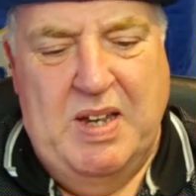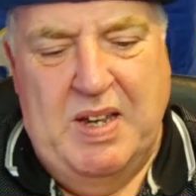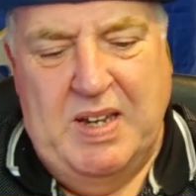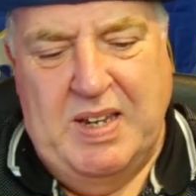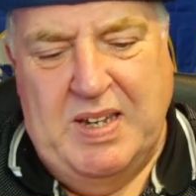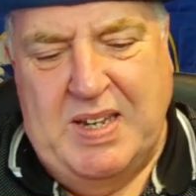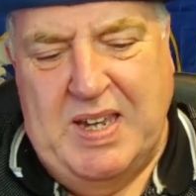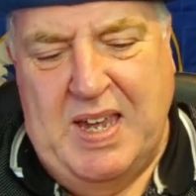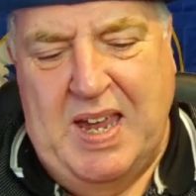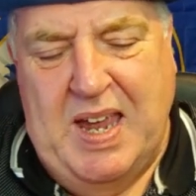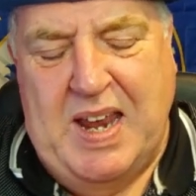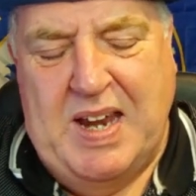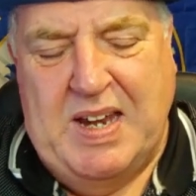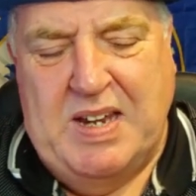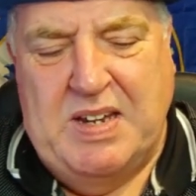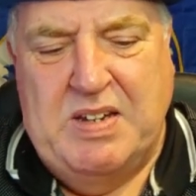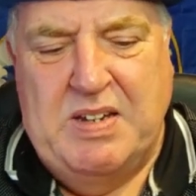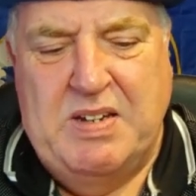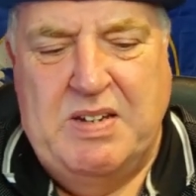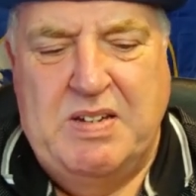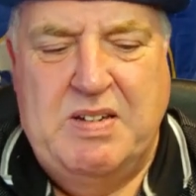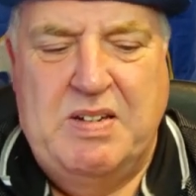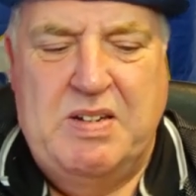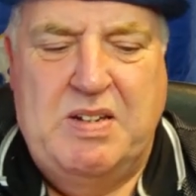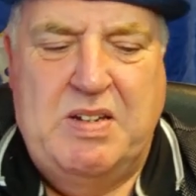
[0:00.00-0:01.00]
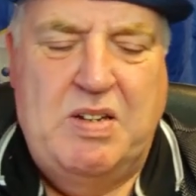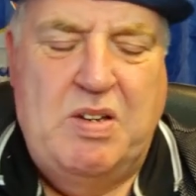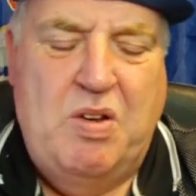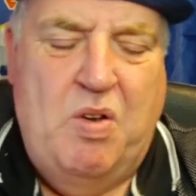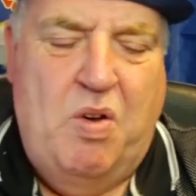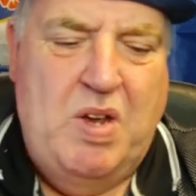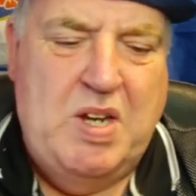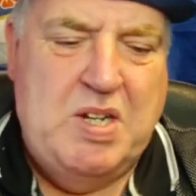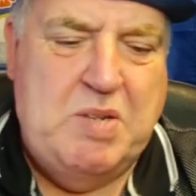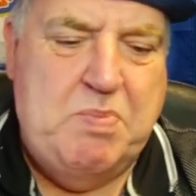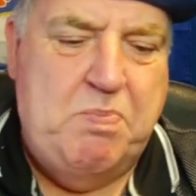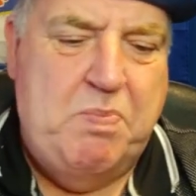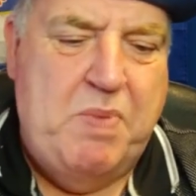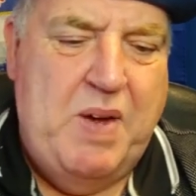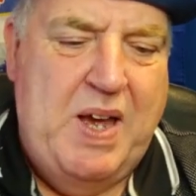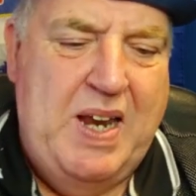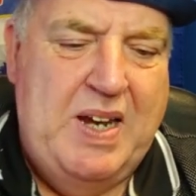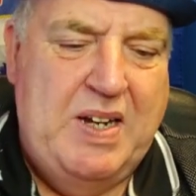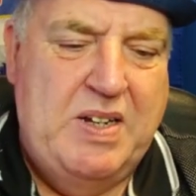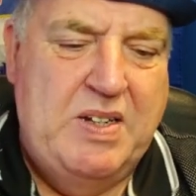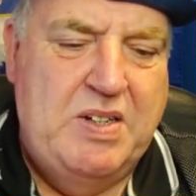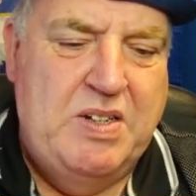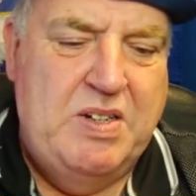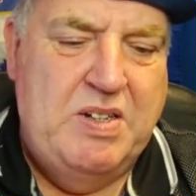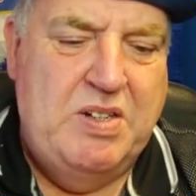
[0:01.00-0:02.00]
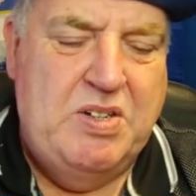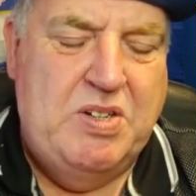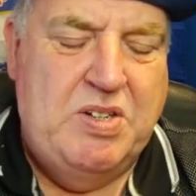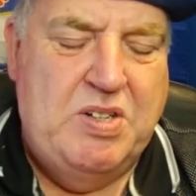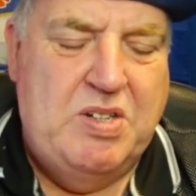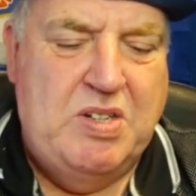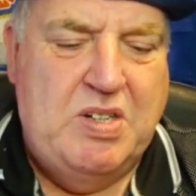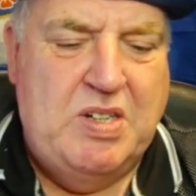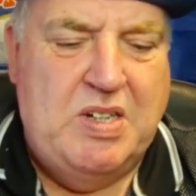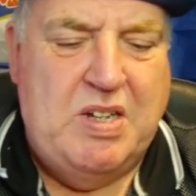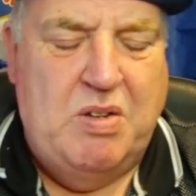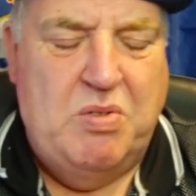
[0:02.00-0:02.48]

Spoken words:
Again, nice balance.